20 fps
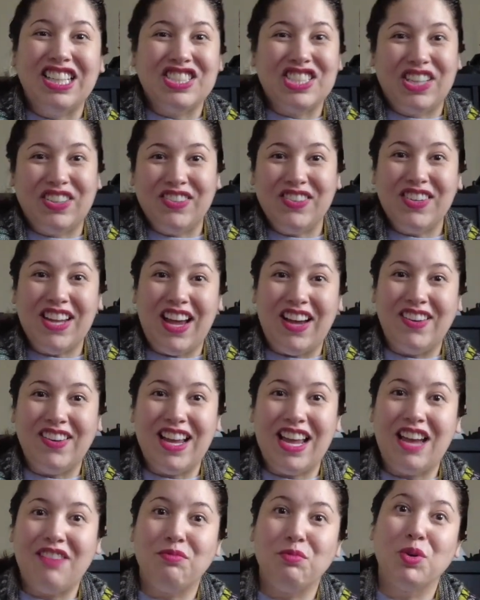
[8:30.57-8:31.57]
tell you now, I
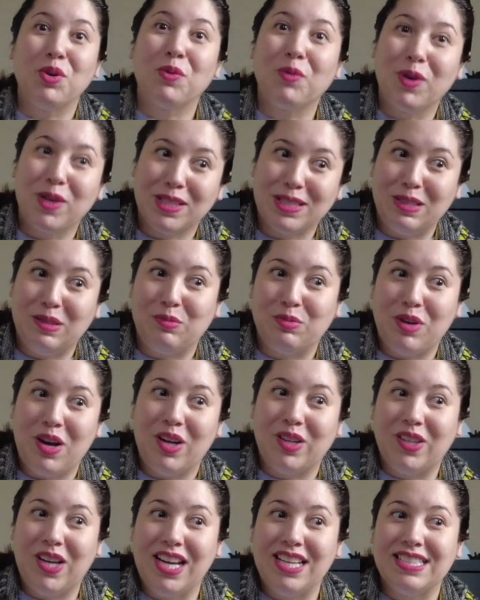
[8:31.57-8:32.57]
have more works in
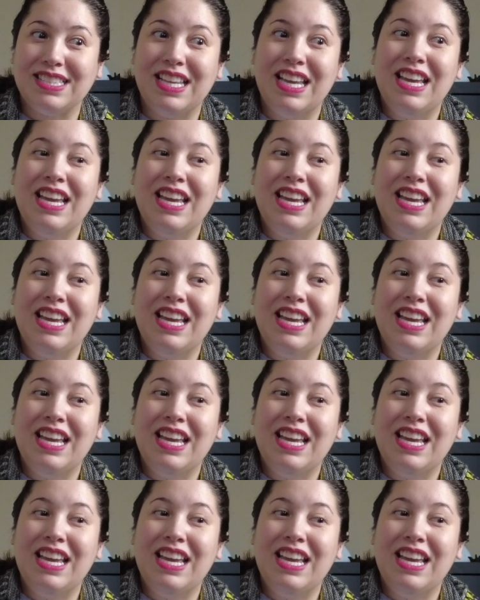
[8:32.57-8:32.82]
progress